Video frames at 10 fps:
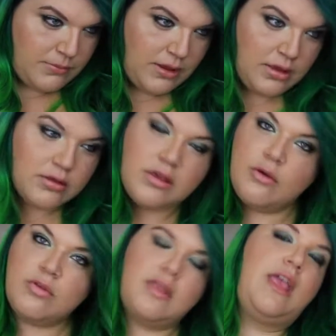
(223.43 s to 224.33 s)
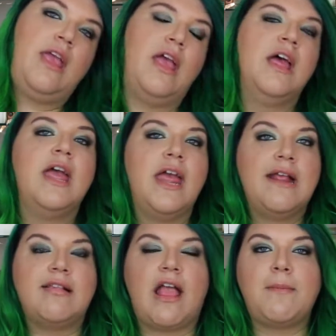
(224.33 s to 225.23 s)
teal you see
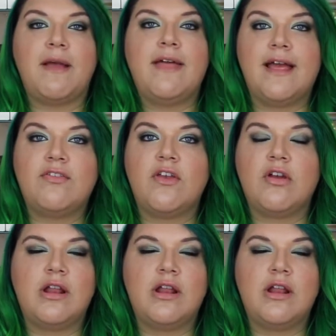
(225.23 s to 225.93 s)
is like my last year.